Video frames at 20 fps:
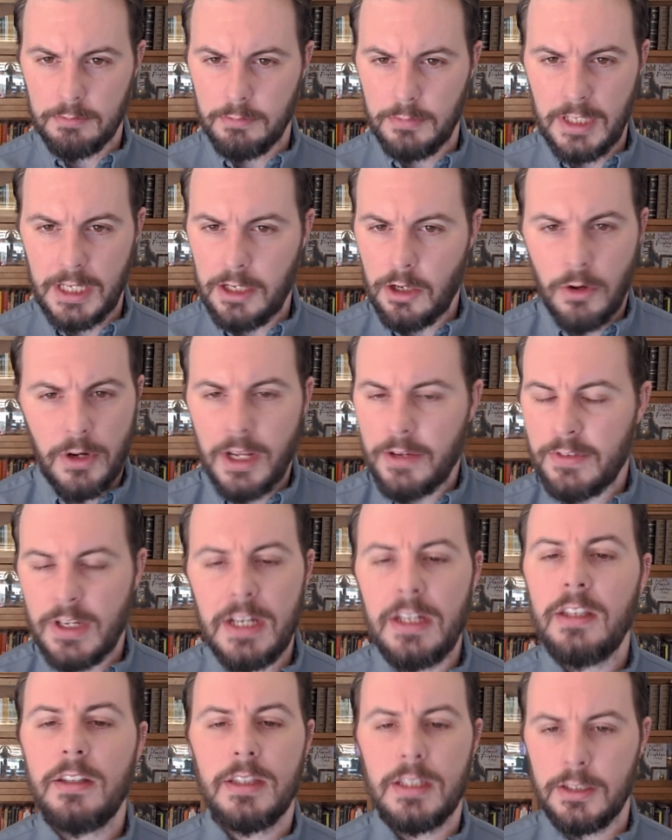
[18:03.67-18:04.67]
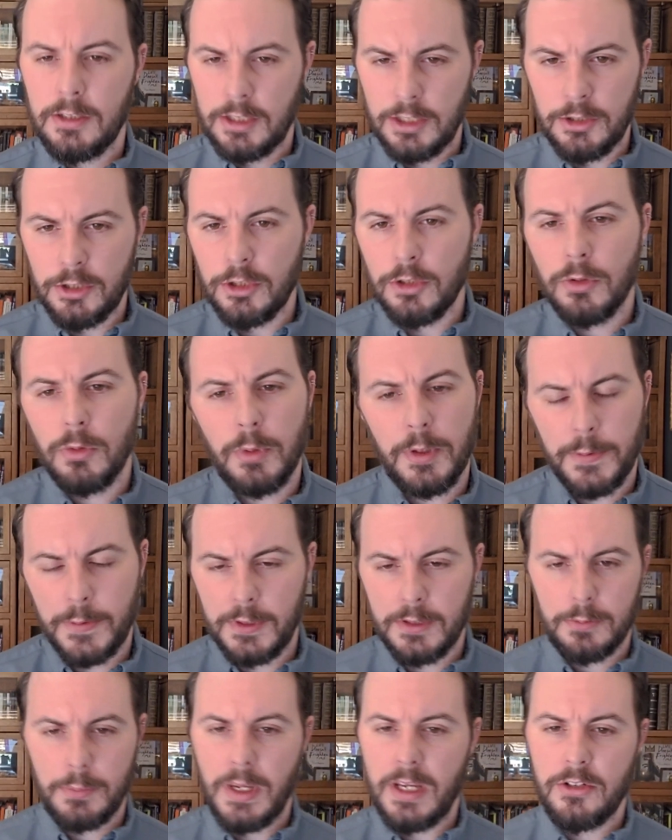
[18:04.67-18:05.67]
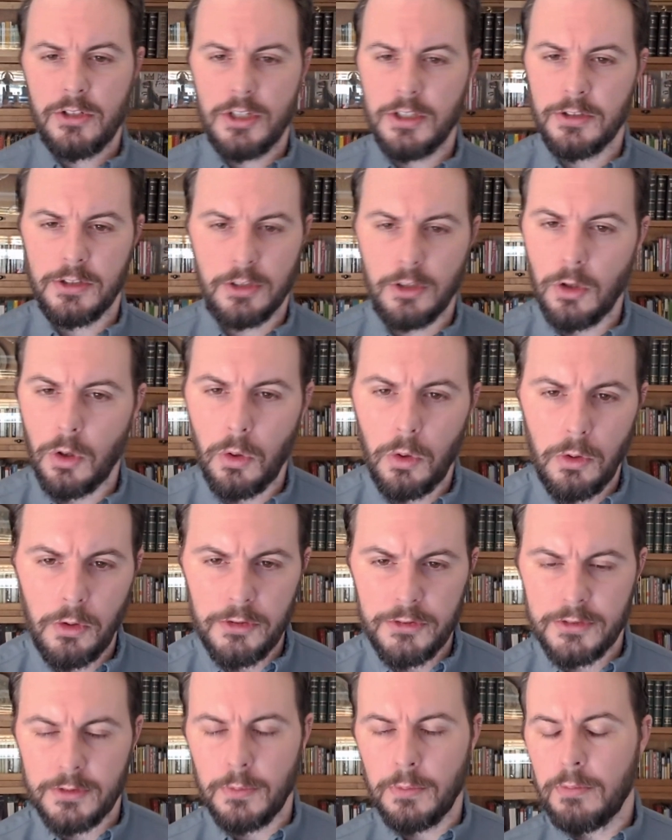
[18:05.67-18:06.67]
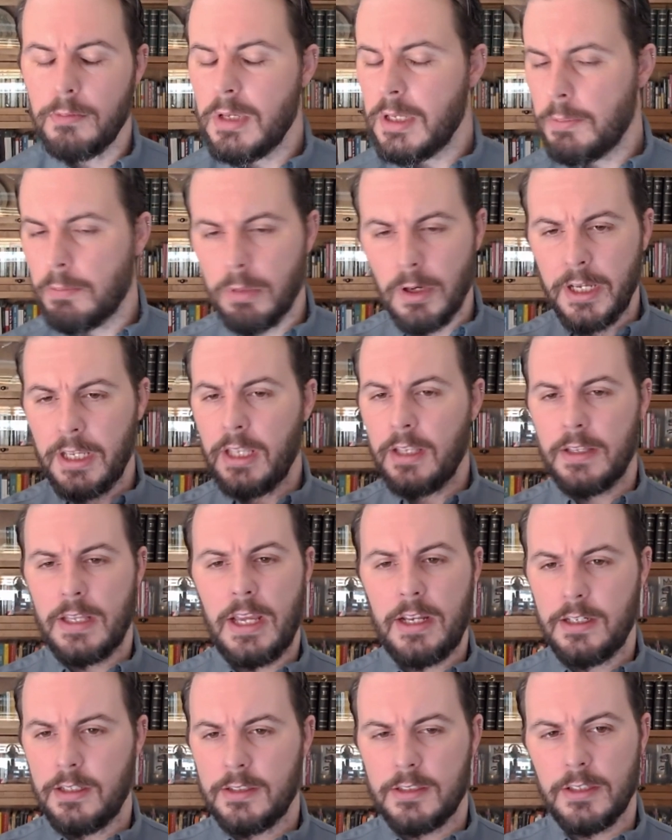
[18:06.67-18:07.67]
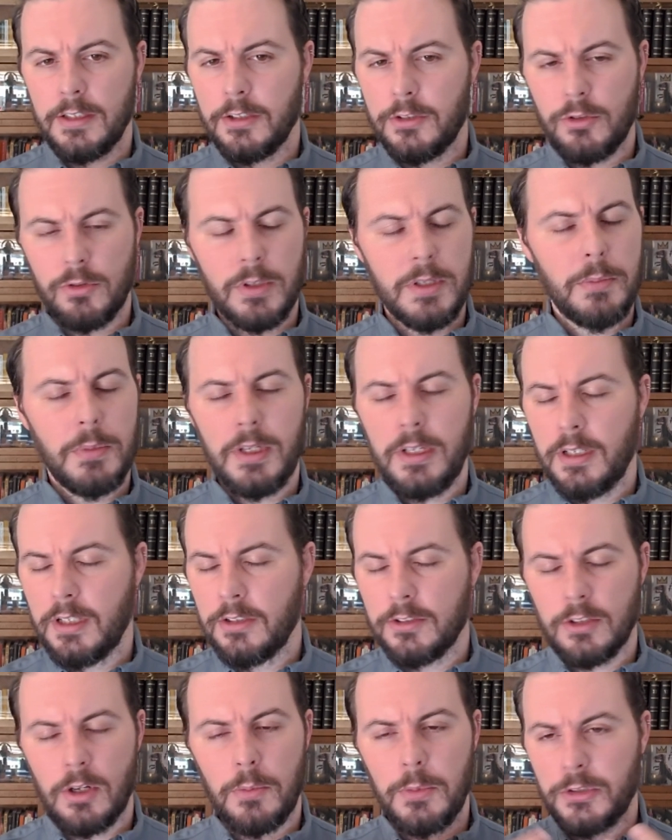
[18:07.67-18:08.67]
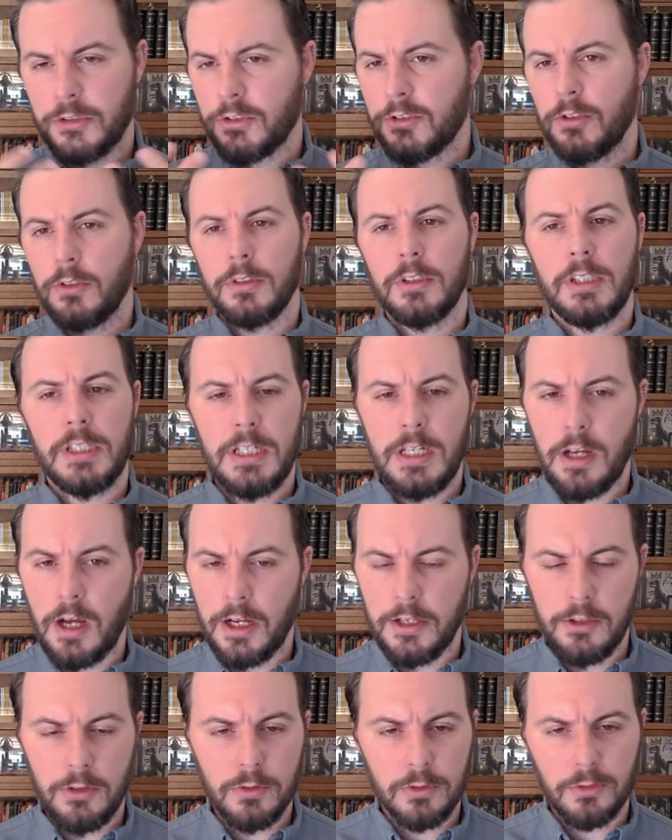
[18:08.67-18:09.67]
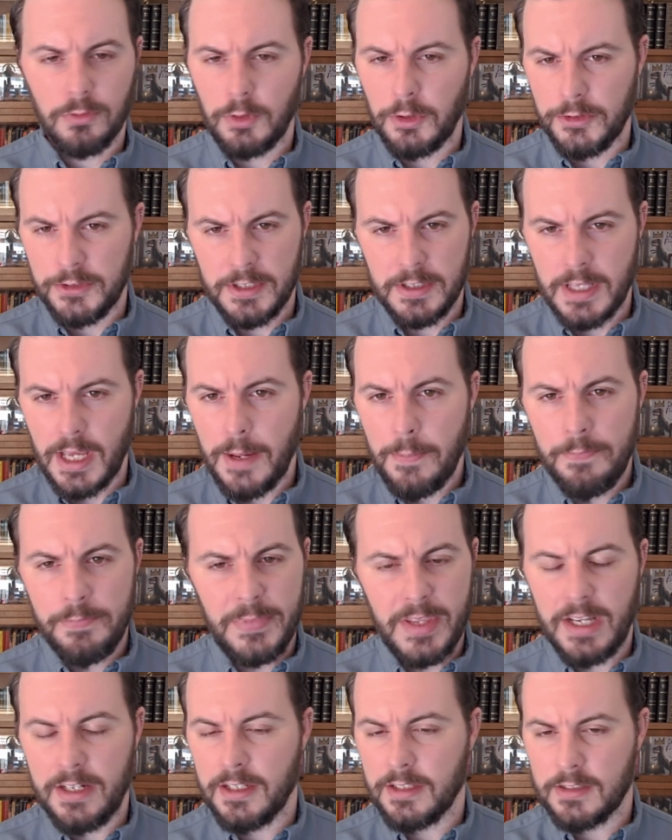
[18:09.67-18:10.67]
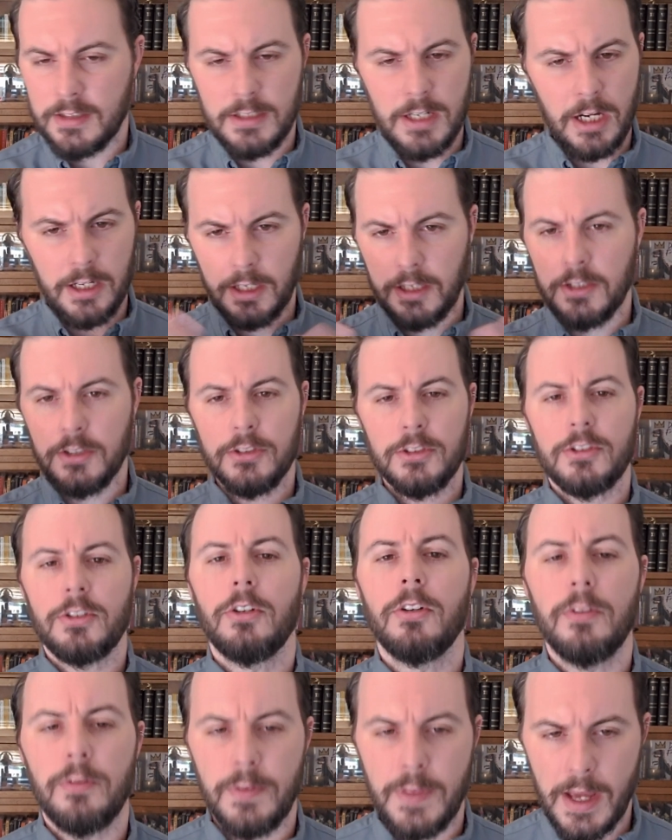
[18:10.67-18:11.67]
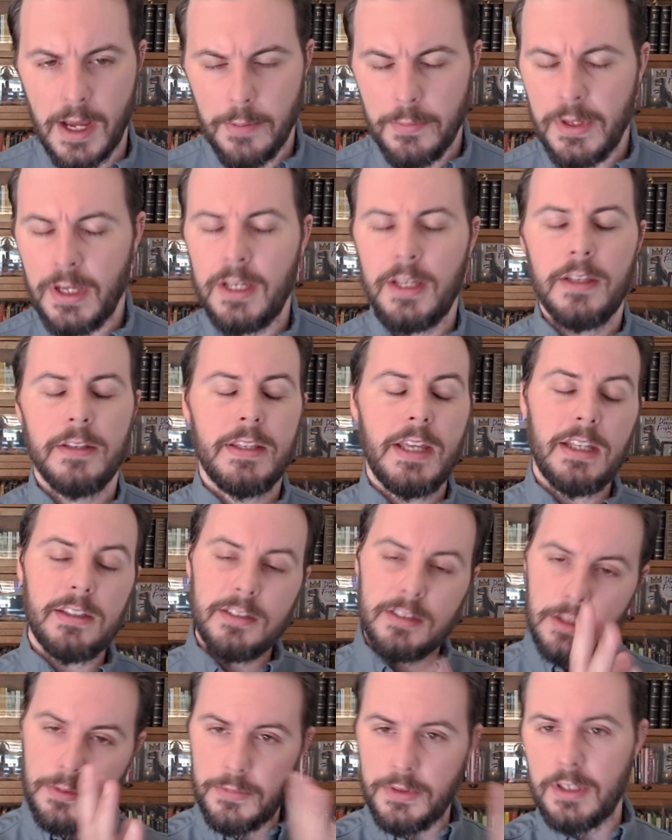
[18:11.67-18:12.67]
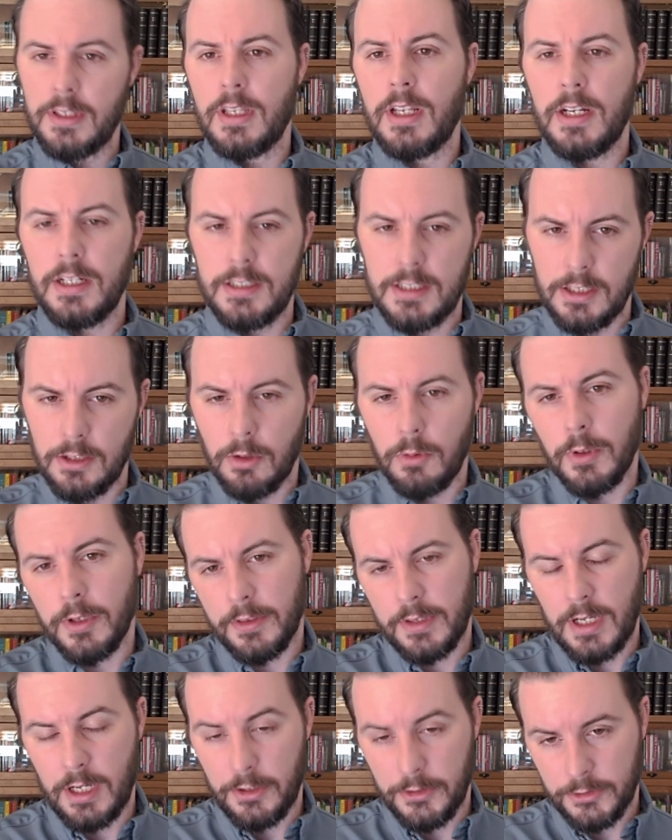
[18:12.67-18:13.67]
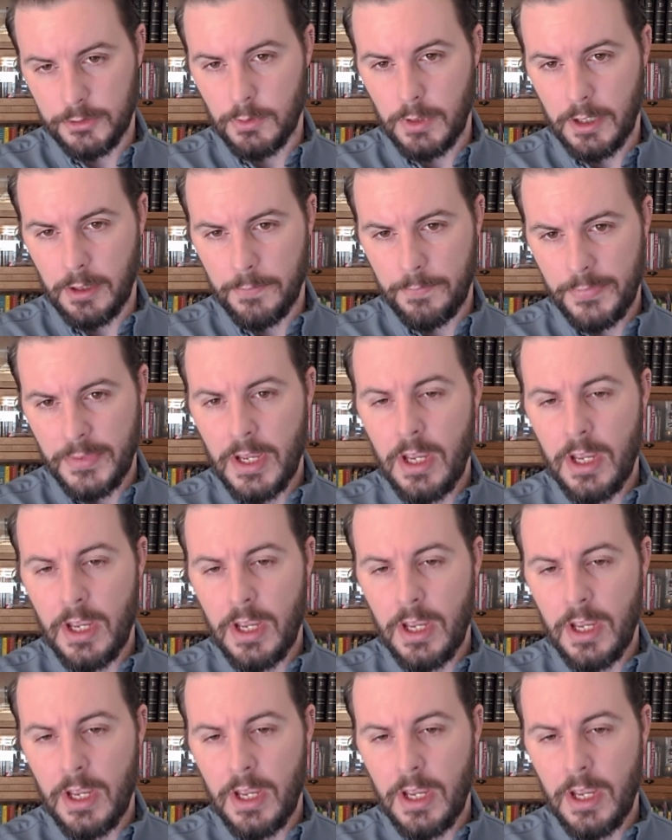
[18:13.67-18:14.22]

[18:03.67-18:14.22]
They don't have anything to do with this patient's goals. Me bringing that into the treatment is almost certainly not useful to them, and it's not going to serve them. That's something that I deal with elsewhere.